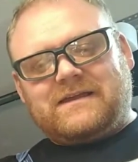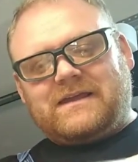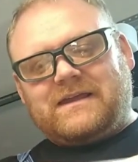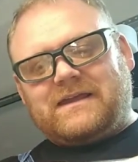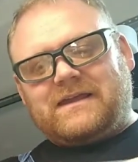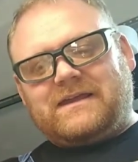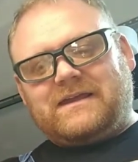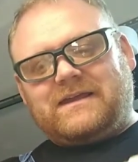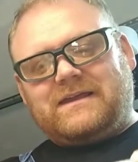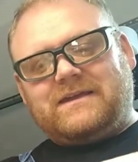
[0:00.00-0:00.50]

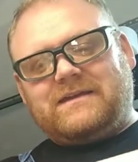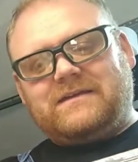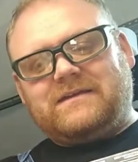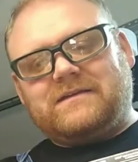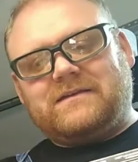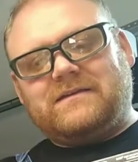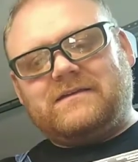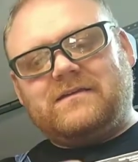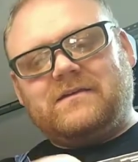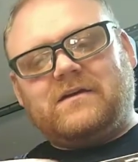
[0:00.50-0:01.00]
a
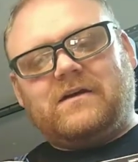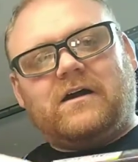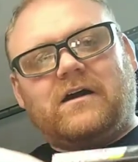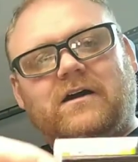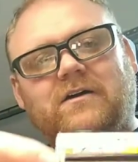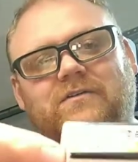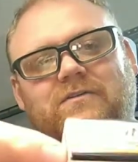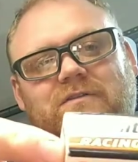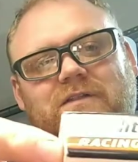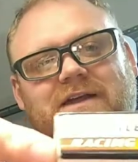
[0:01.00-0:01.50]

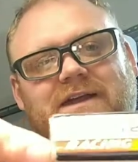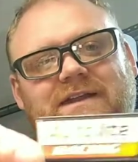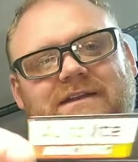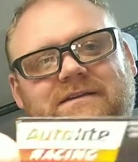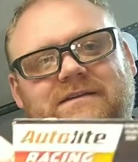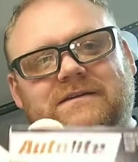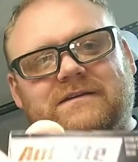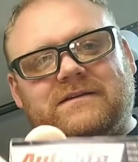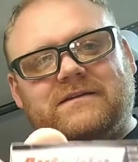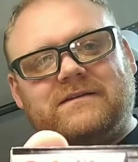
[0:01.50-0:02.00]

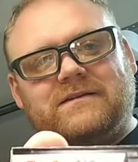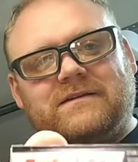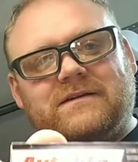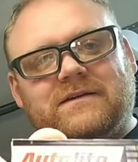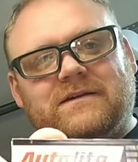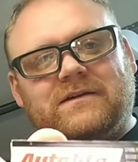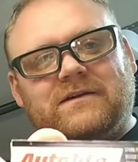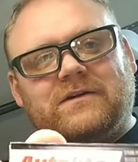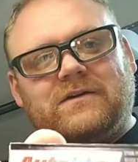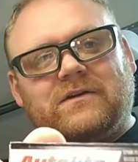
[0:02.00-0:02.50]
Autolite
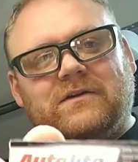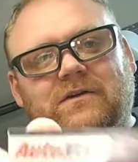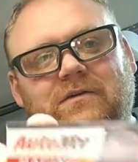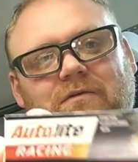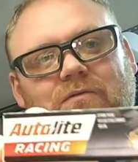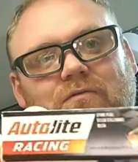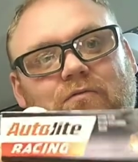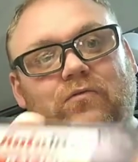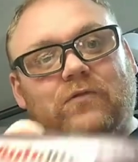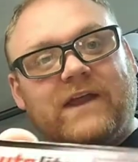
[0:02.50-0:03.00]

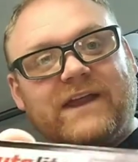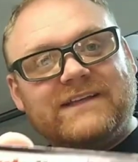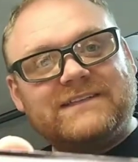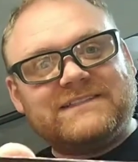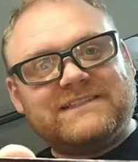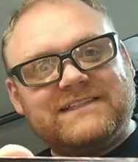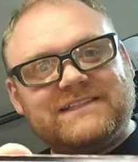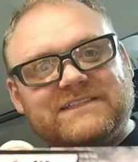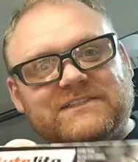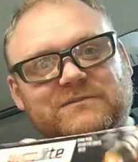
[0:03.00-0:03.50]

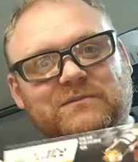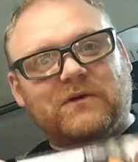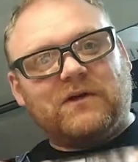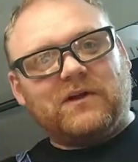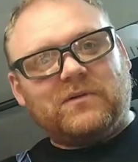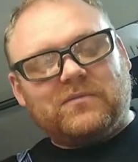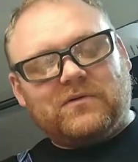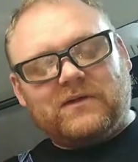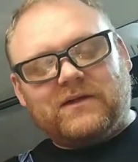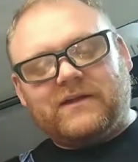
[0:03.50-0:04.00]
racing
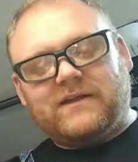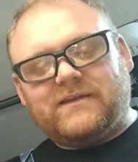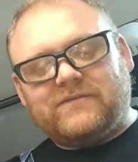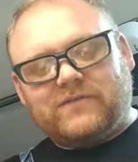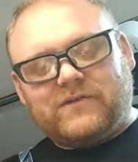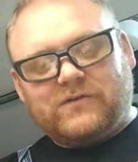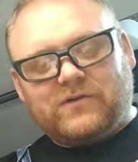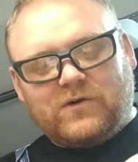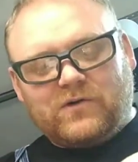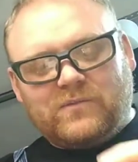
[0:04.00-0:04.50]
spark plug. If
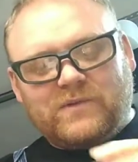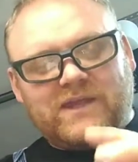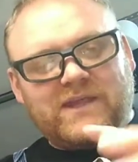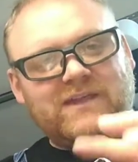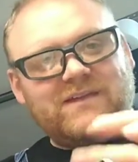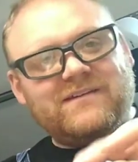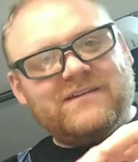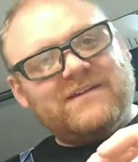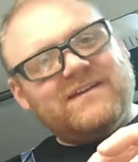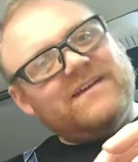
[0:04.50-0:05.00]
you know
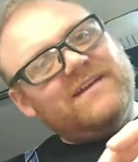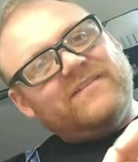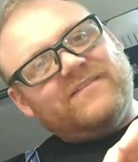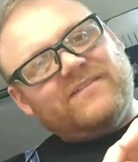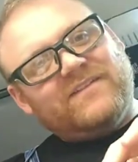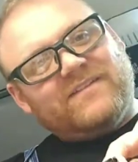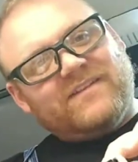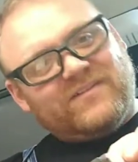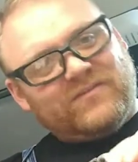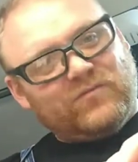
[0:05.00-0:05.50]
me,
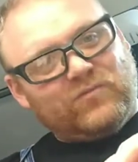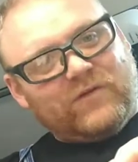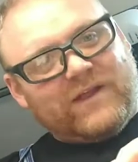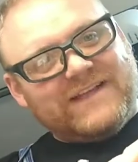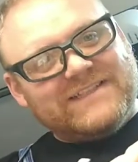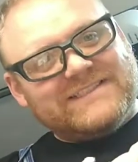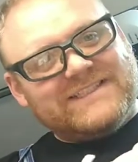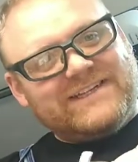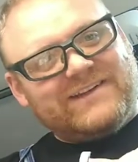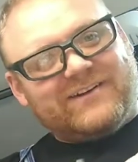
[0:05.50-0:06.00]
it says
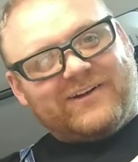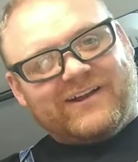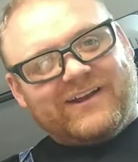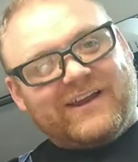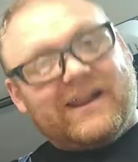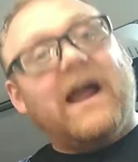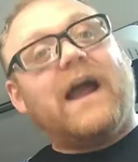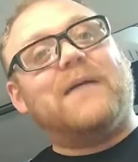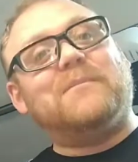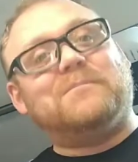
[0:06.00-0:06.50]
racing on
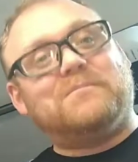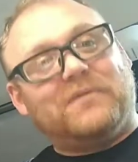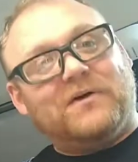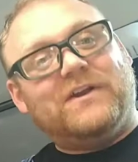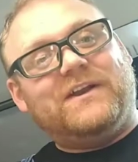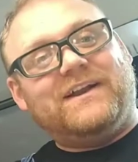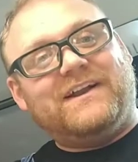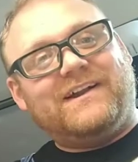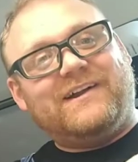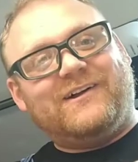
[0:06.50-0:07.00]
it. I'm
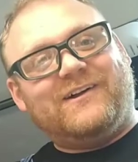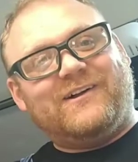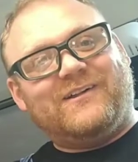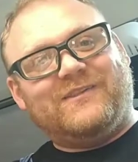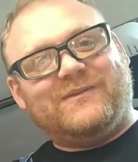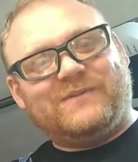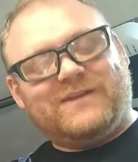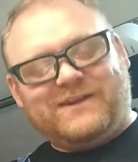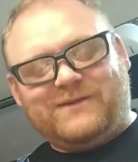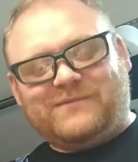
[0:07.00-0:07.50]
putting it on
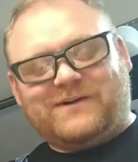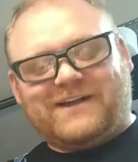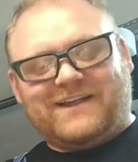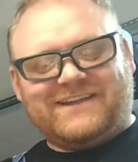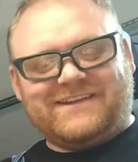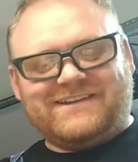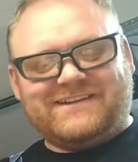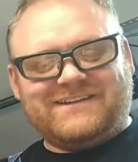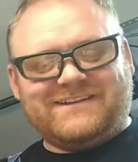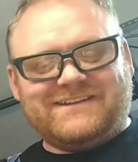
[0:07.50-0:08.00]
the mini
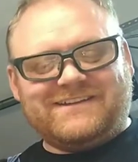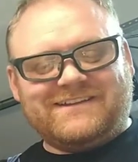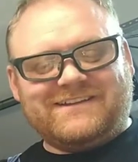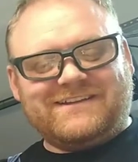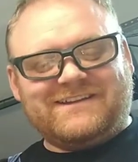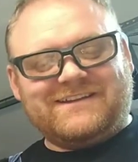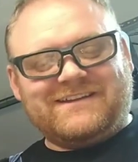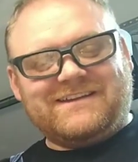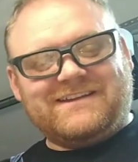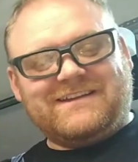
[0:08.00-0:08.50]
bike.
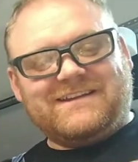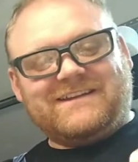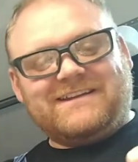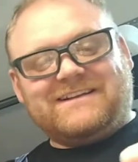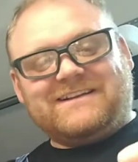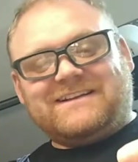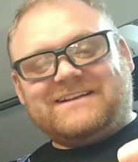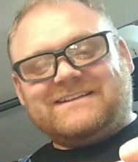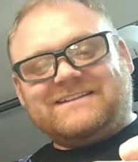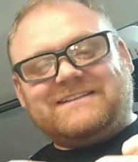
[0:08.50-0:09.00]

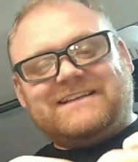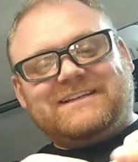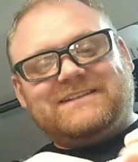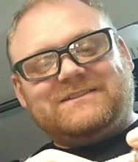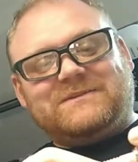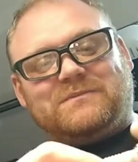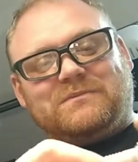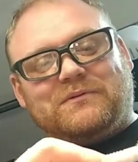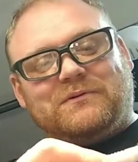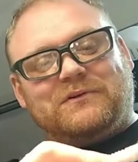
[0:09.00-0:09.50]
This
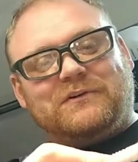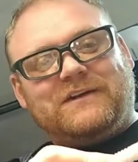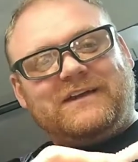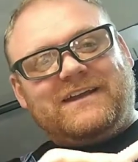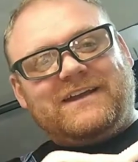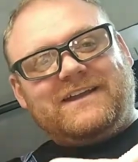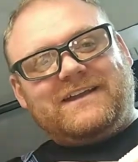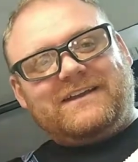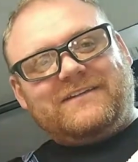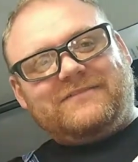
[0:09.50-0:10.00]
thing's
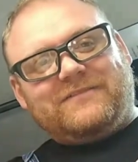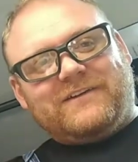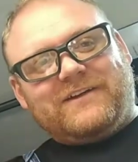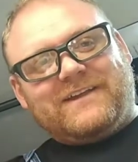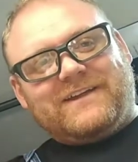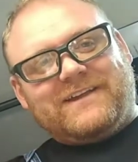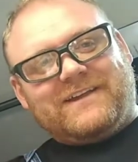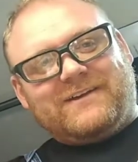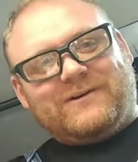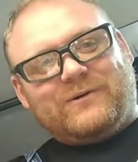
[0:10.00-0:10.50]
pretty
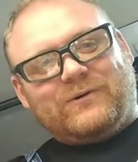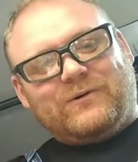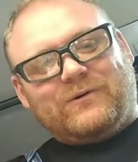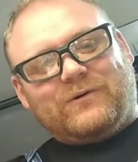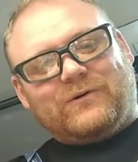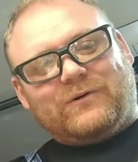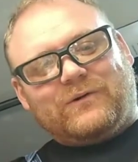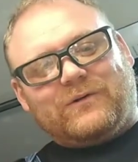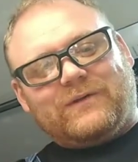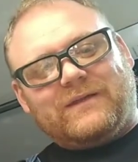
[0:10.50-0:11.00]
freaking
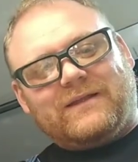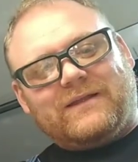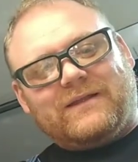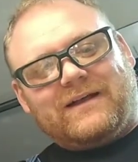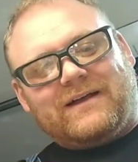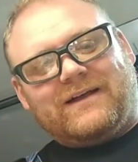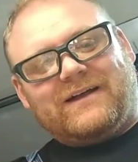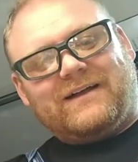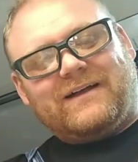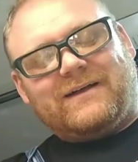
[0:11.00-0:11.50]
cool.
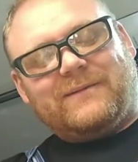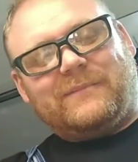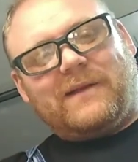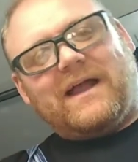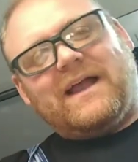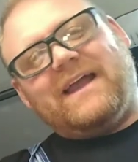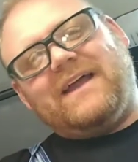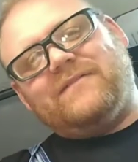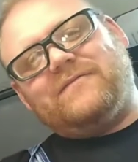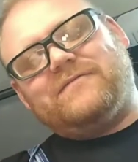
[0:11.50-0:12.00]
I
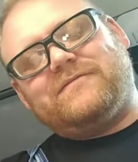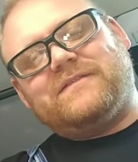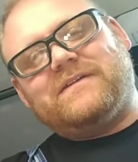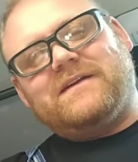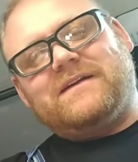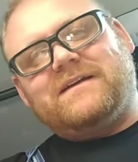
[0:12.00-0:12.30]
have